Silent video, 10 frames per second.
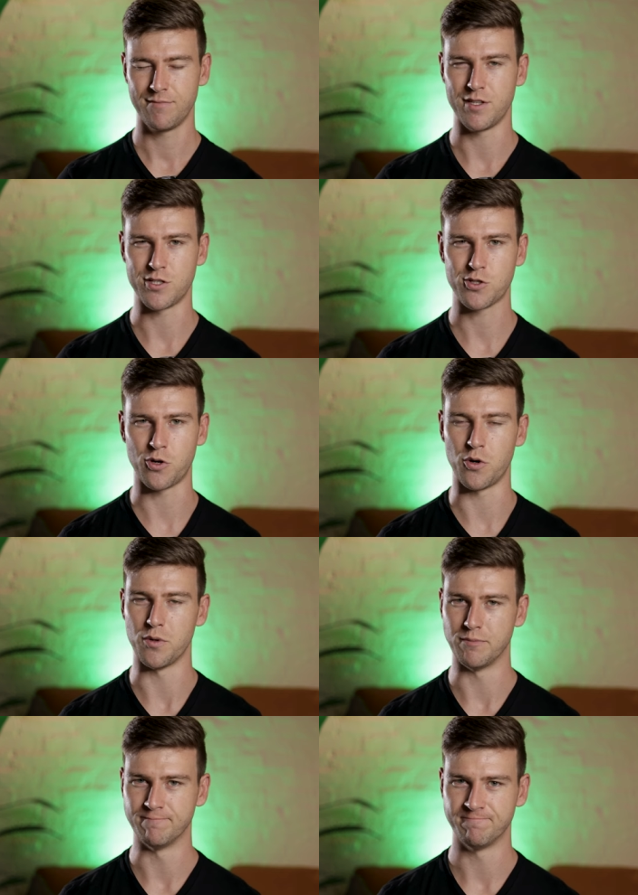the screw.
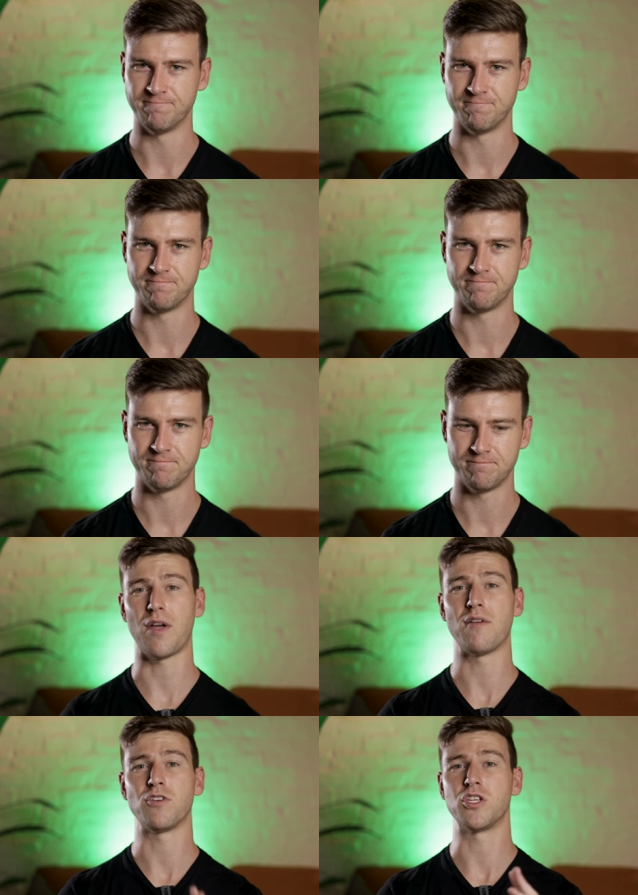Now, if you've
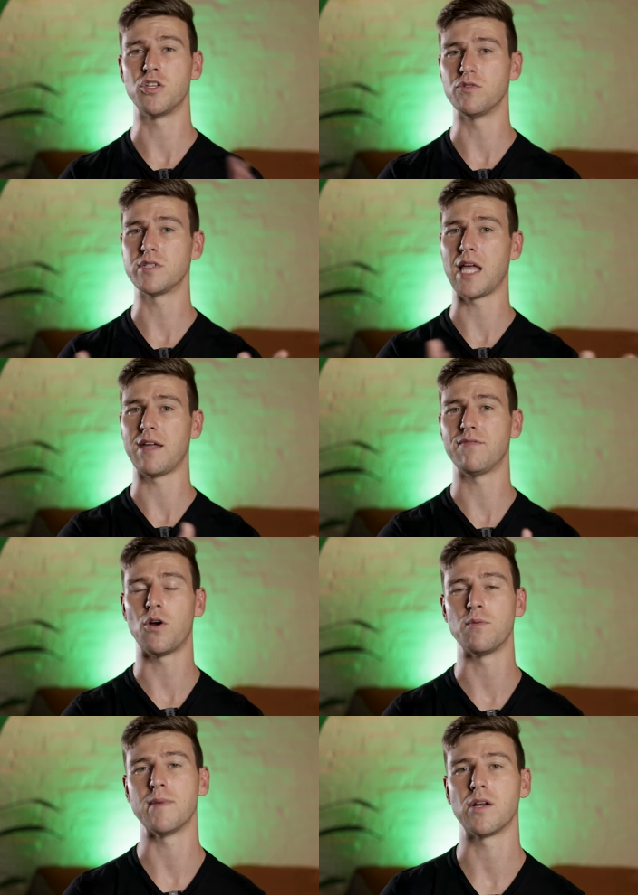ever used a
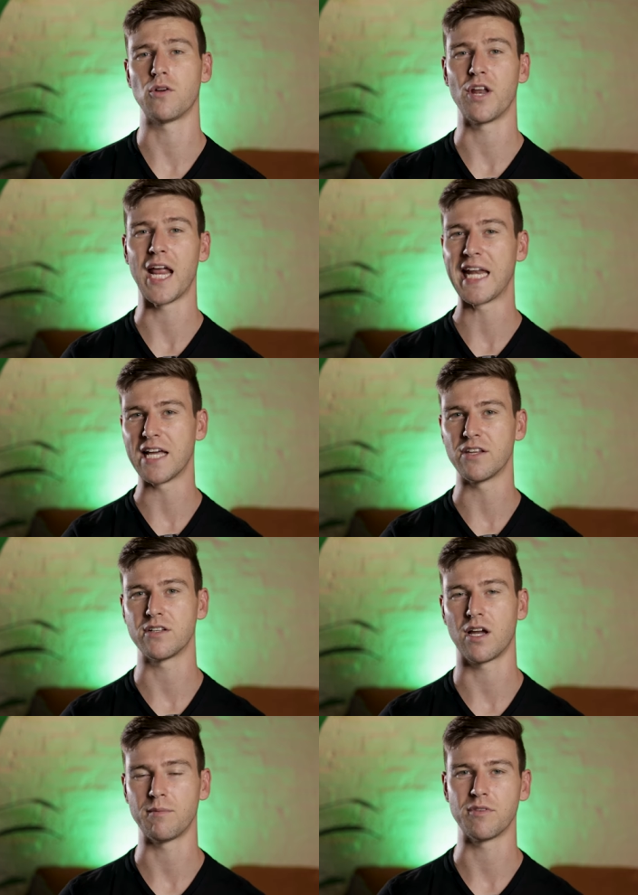phone mount on any other
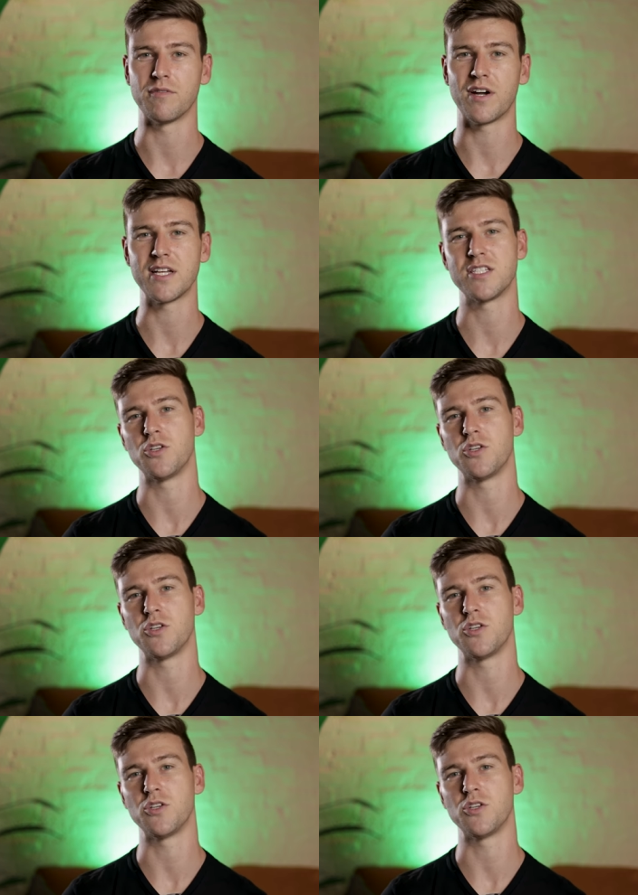type of device,